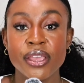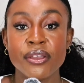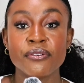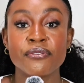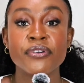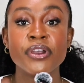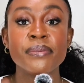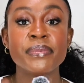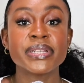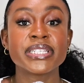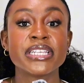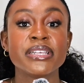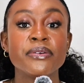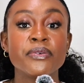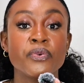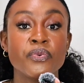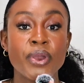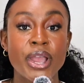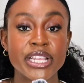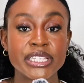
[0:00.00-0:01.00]
Fermented
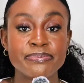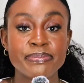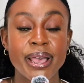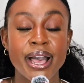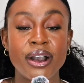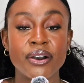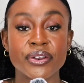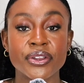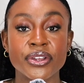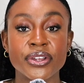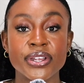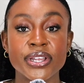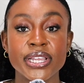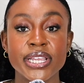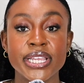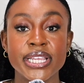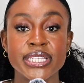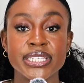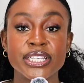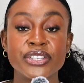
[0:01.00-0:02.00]
rice
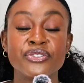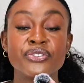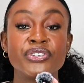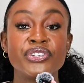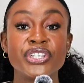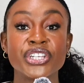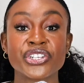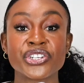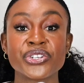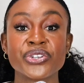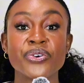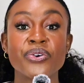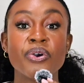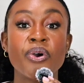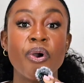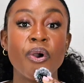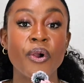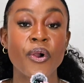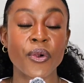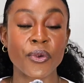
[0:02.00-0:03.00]
powder is a traditional
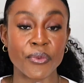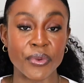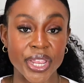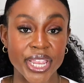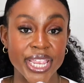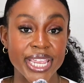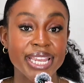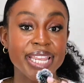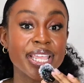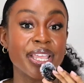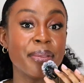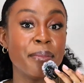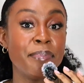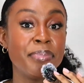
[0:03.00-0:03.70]
Korean